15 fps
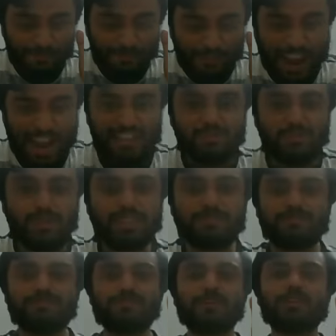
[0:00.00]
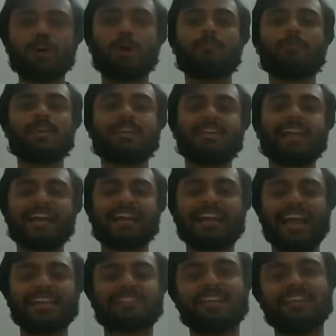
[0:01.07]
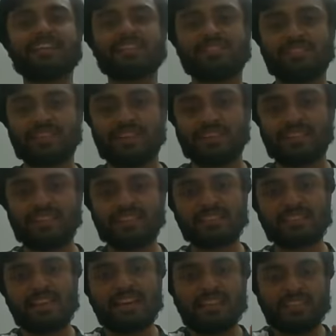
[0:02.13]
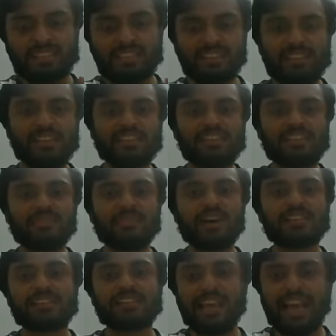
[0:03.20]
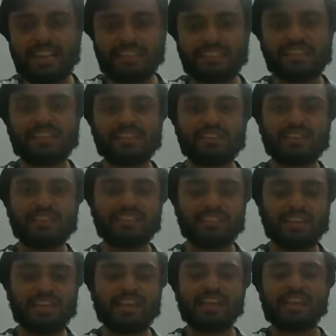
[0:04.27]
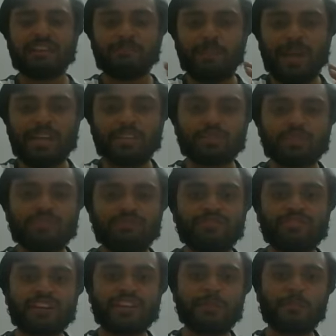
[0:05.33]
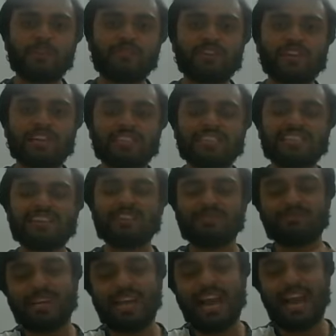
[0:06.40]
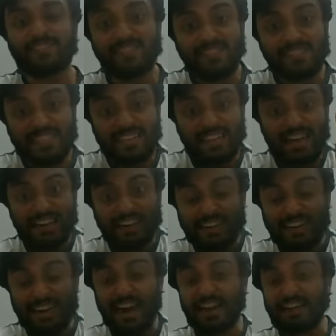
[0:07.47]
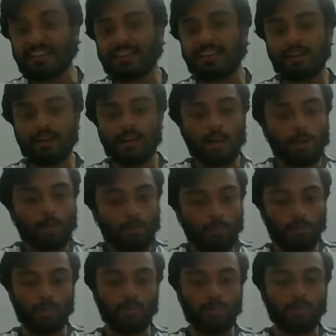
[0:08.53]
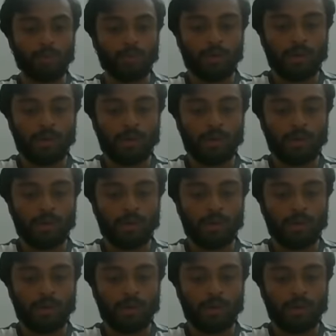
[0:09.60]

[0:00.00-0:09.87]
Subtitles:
France was predominantly a Catholic state. That is, religion was Catholic religion. By ensuring freedom of religion, we have seen a radical move.